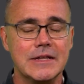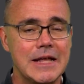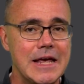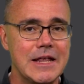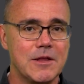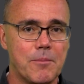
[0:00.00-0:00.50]

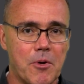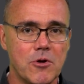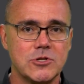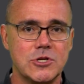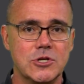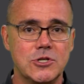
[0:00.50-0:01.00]
lead the
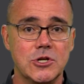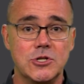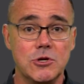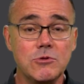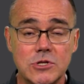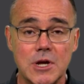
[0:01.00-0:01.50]
person to
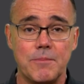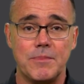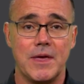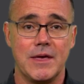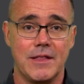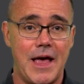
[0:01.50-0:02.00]
do
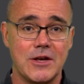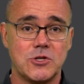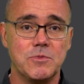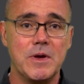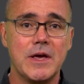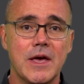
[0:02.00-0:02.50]
something last
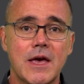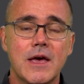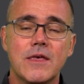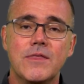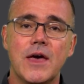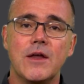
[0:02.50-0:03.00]
week,
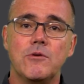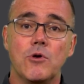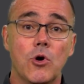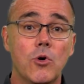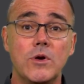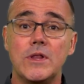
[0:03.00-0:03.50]
then
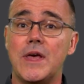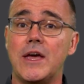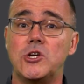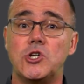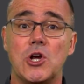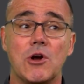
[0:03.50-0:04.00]
who did they
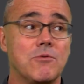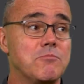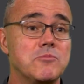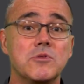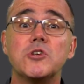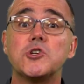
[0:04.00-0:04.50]
share
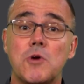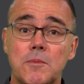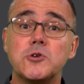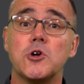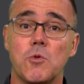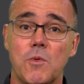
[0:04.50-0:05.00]
the
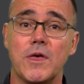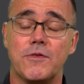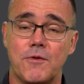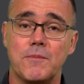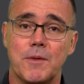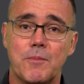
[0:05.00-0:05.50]
scripture with
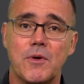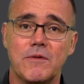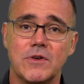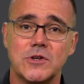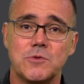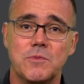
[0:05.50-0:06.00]
from the
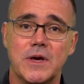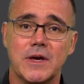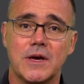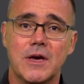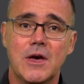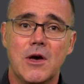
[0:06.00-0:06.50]
previous
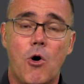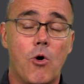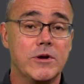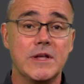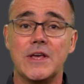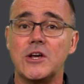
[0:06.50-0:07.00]
week? Or
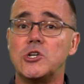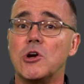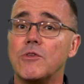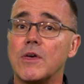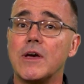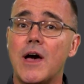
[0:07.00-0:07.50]
did they
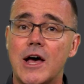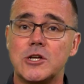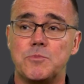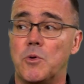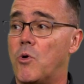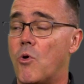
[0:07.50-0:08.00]
share the
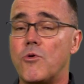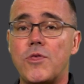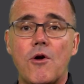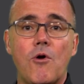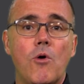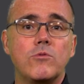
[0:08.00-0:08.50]
gospel or
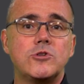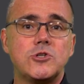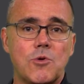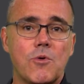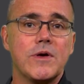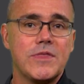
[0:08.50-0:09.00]
their own
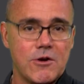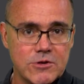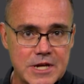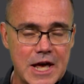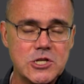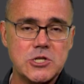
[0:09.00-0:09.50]
story, their
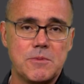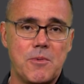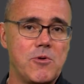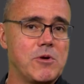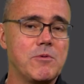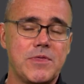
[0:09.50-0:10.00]

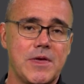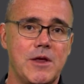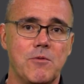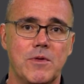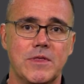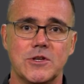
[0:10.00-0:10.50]
testimony with
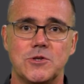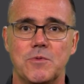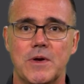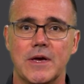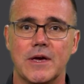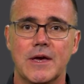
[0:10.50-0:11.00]
anyone this
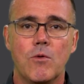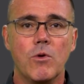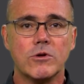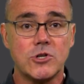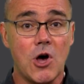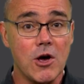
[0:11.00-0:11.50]
week? We'll
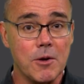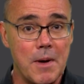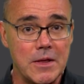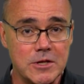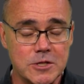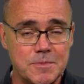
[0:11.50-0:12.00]
talk
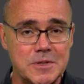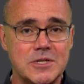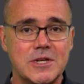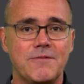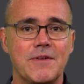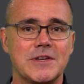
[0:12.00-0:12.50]
about the
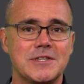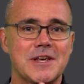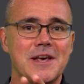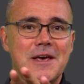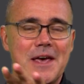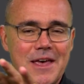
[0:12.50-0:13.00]
specifics
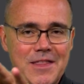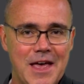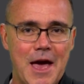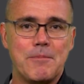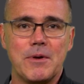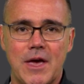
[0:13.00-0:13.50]
in the
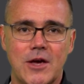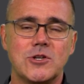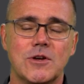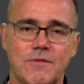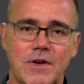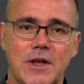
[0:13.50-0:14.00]

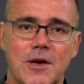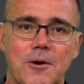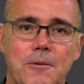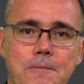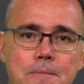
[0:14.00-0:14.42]
application video.